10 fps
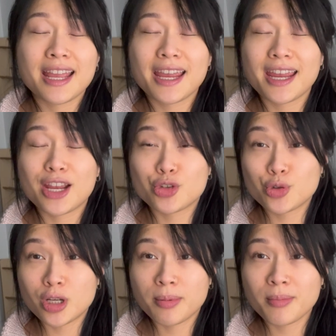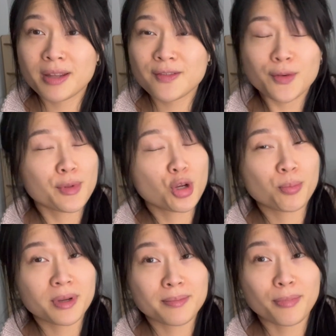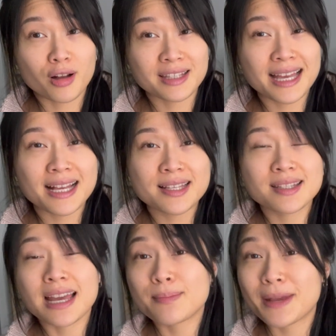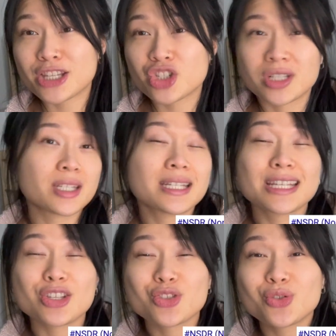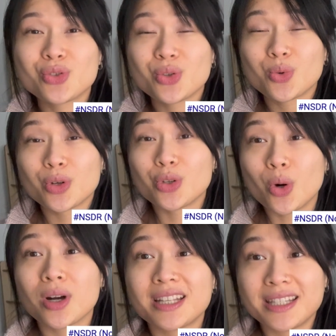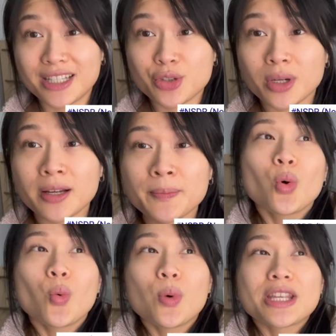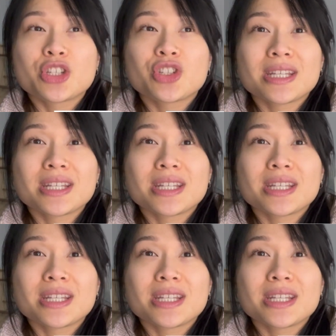Andrew Huberman from the Huberman podcast had mentioned, is to do yoga nidra, which